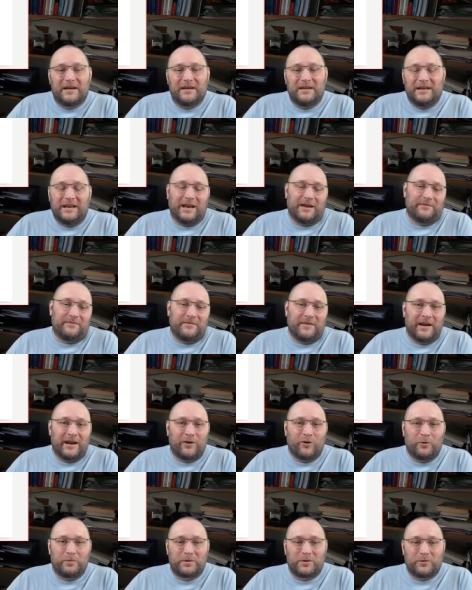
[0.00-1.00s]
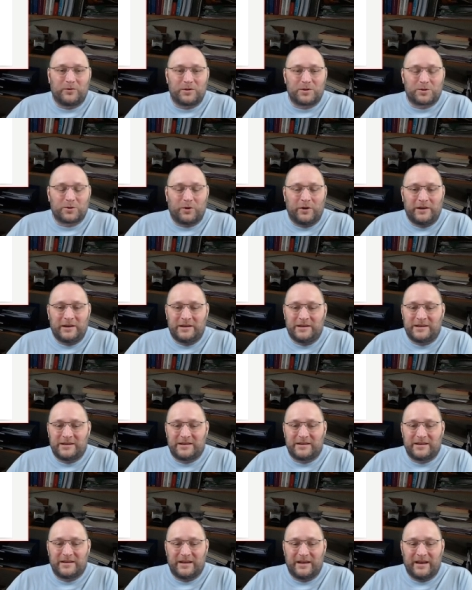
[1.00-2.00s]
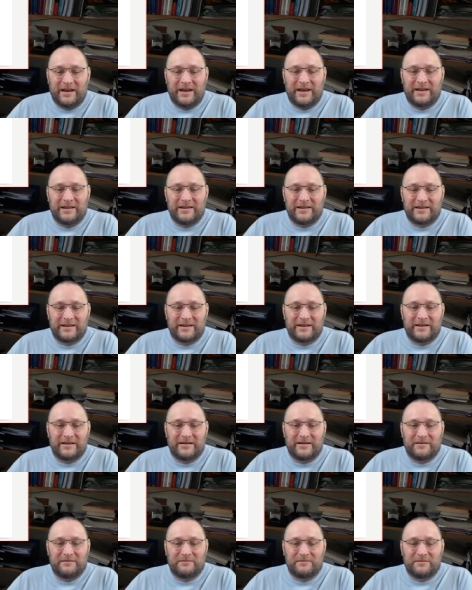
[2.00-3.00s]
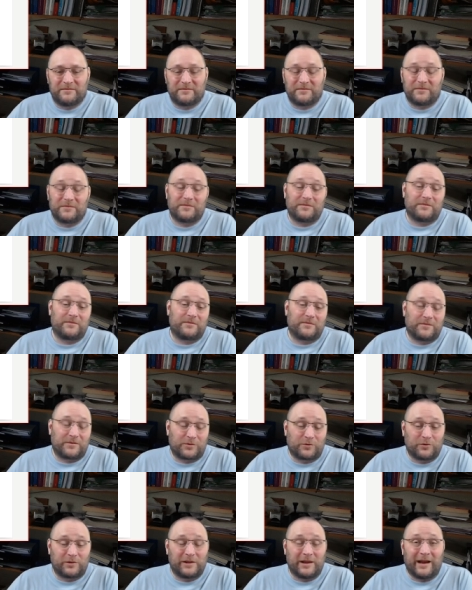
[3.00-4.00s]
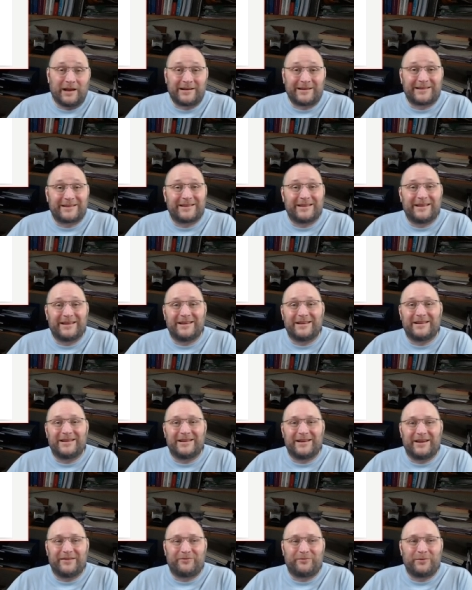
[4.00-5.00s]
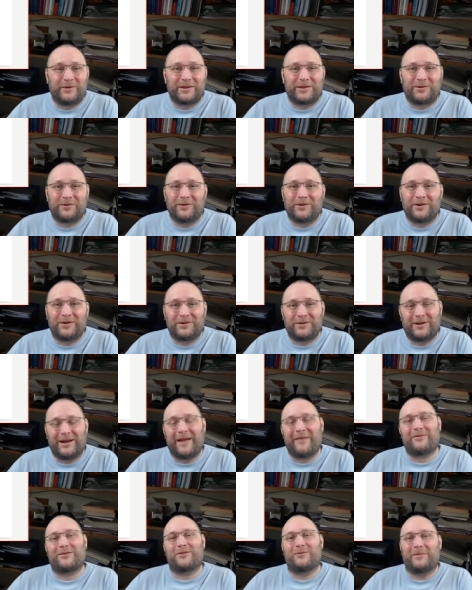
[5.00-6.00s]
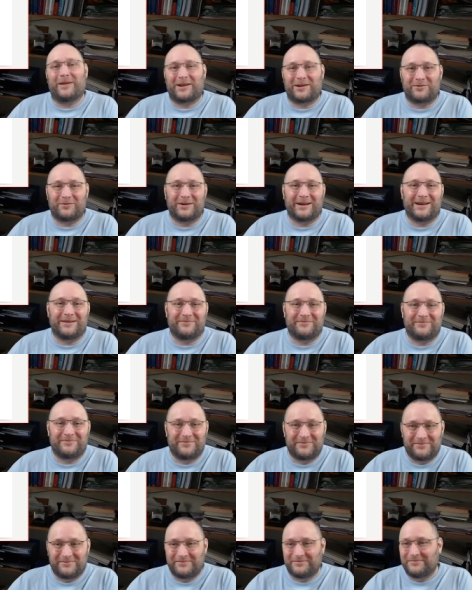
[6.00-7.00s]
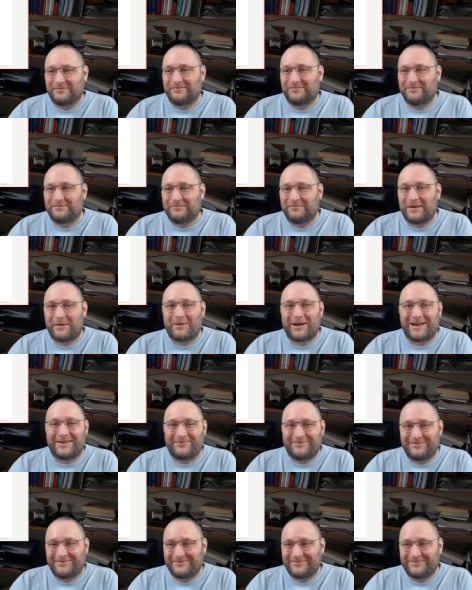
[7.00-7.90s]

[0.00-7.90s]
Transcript: yeah, I hope you enjoyed it and uh, good luck uh, with your, your live streaming career. Bye bye.